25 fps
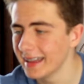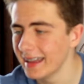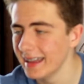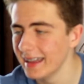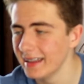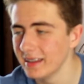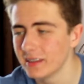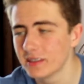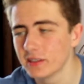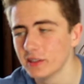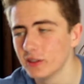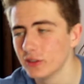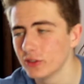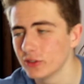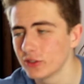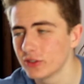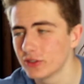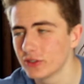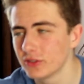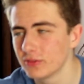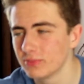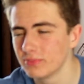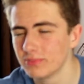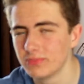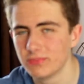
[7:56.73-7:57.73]
it's
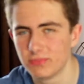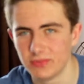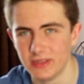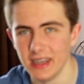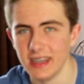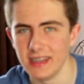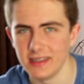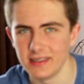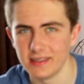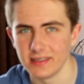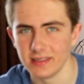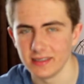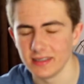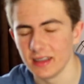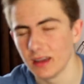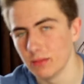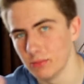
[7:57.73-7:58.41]
looked decent.